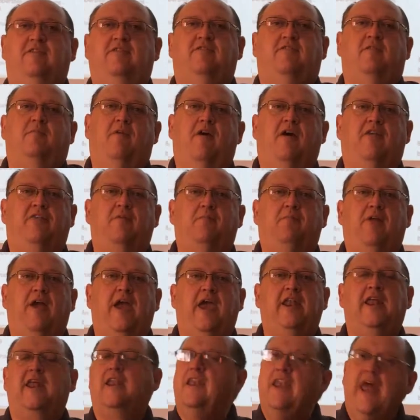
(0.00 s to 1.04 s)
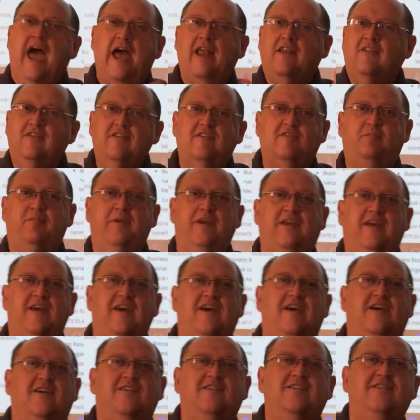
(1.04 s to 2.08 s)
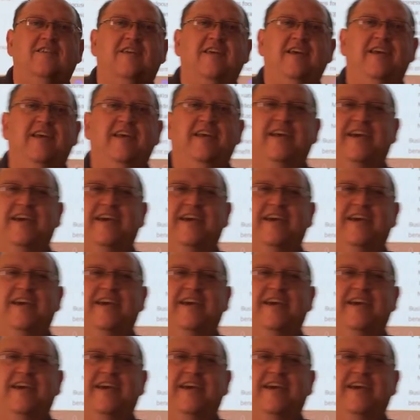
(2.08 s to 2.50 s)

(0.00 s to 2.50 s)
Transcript: system on the planet, not just because